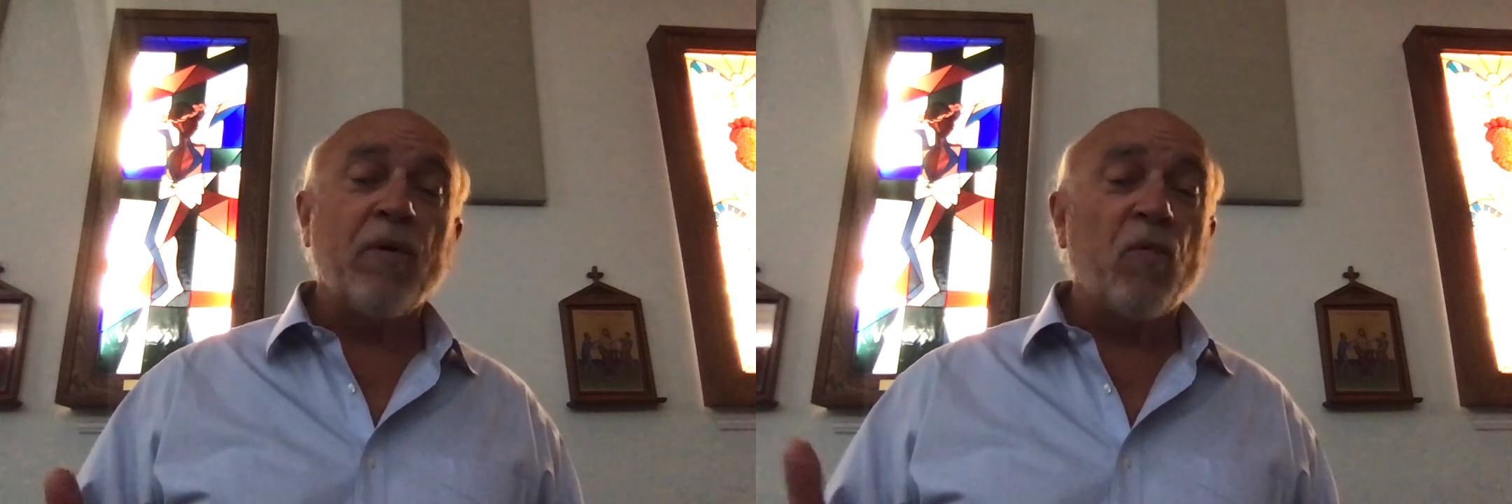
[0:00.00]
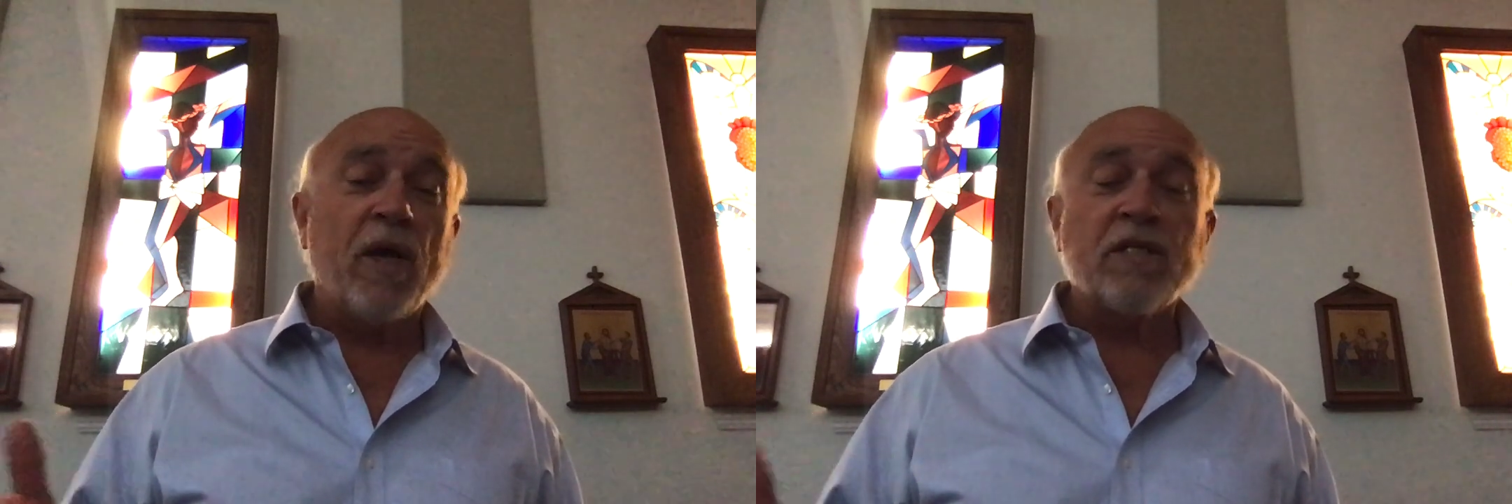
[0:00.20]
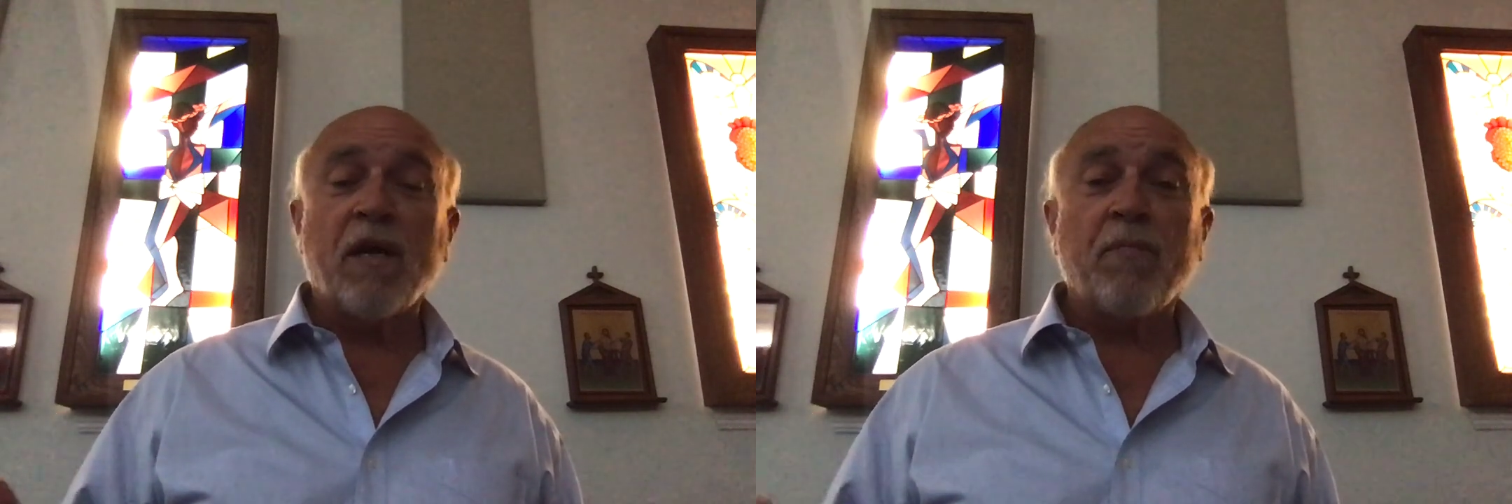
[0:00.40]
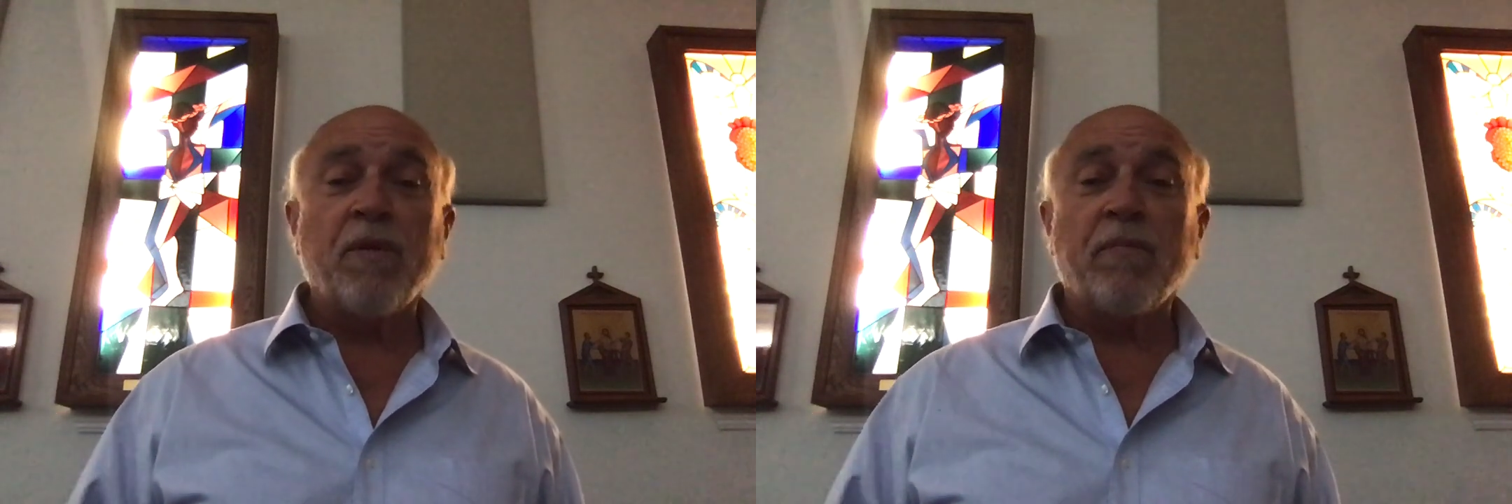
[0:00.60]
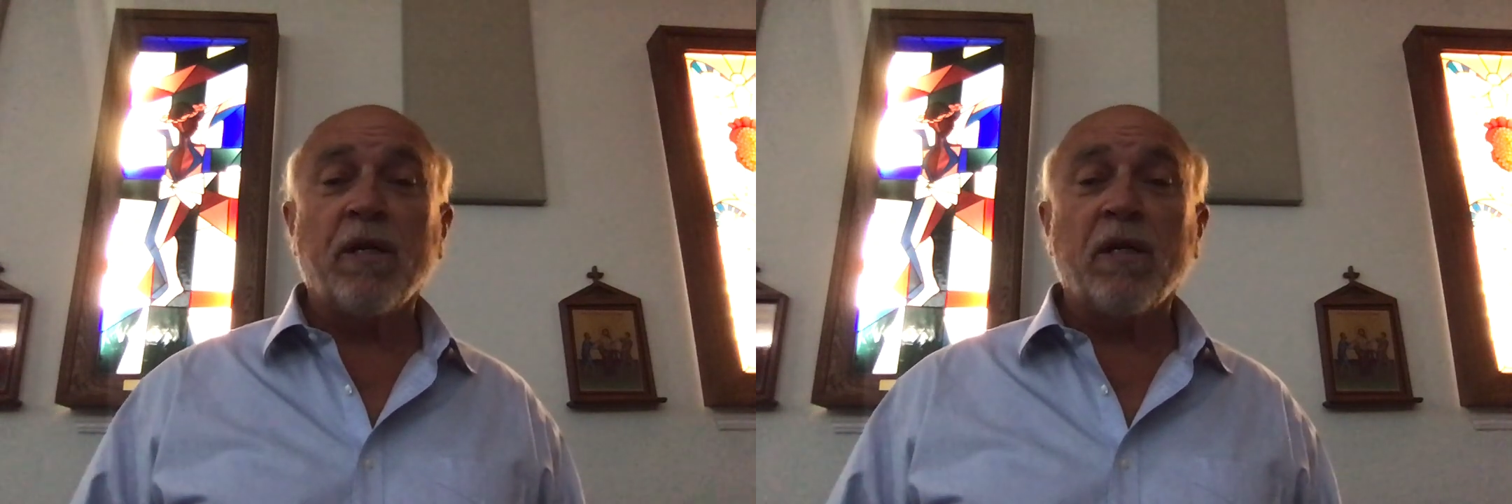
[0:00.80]
he wakes up in
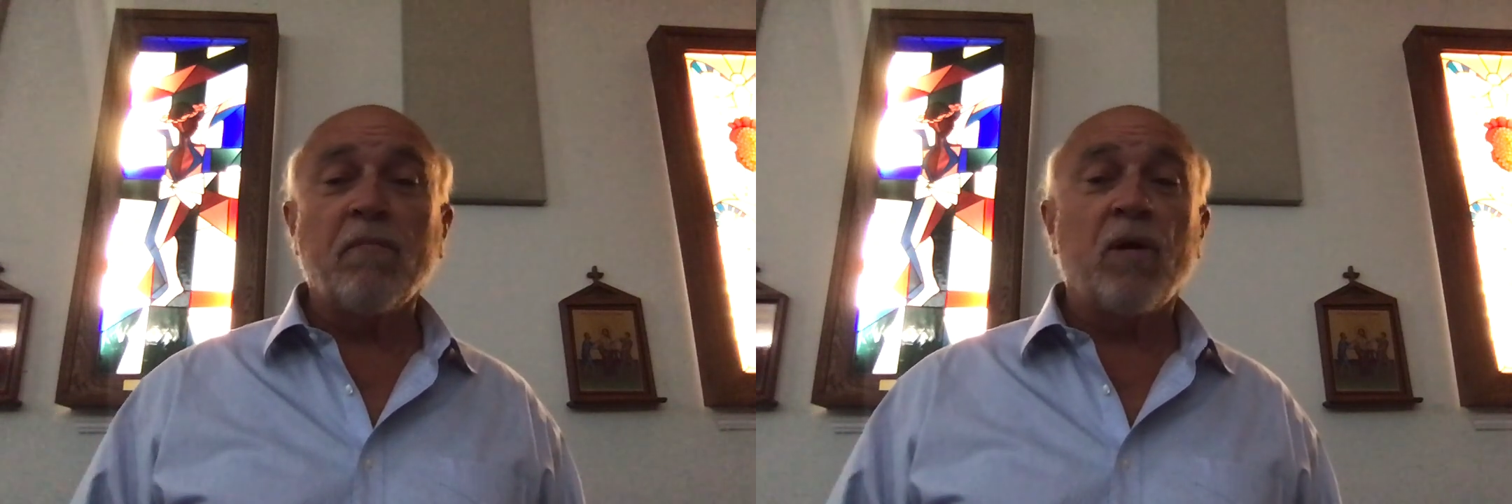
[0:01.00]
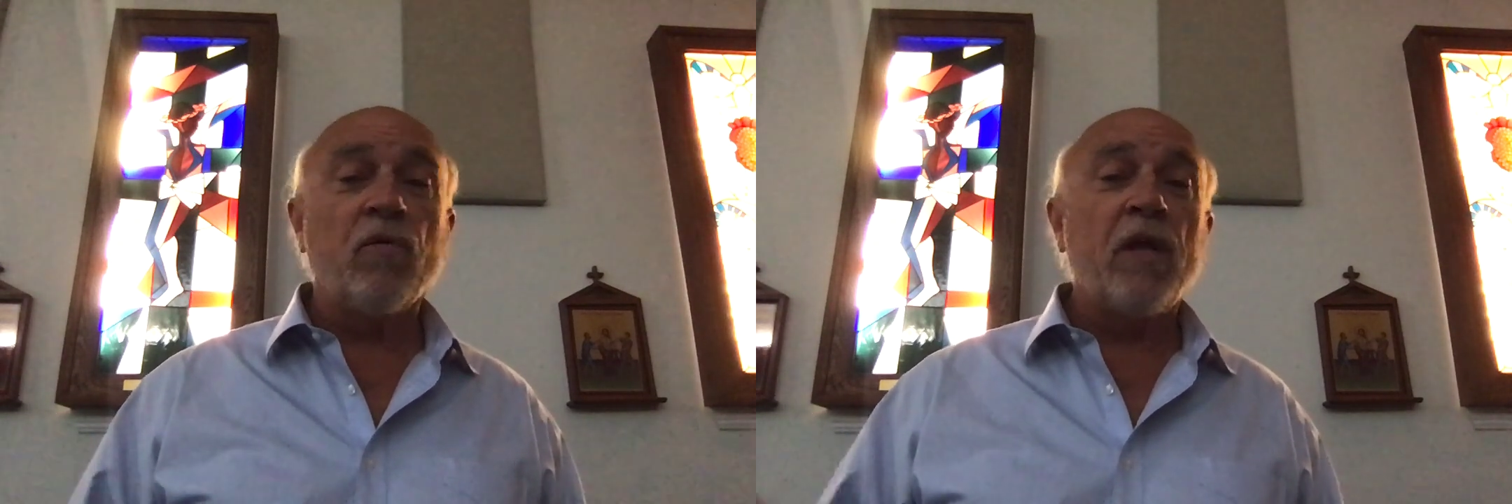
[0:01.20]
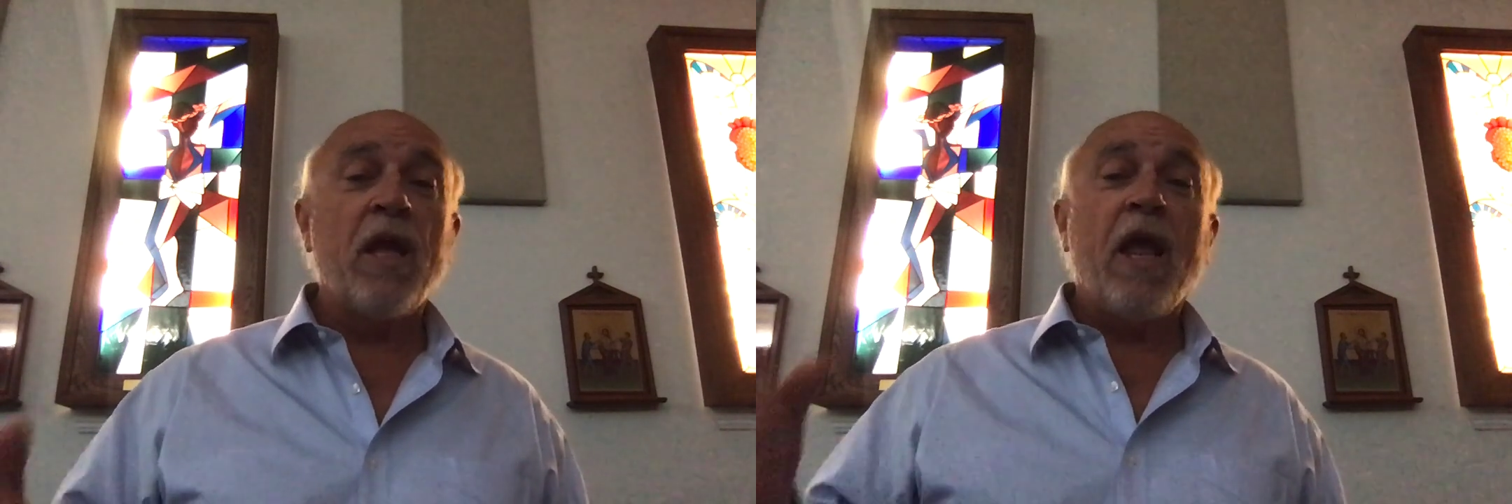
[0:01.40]
the middle of the boat,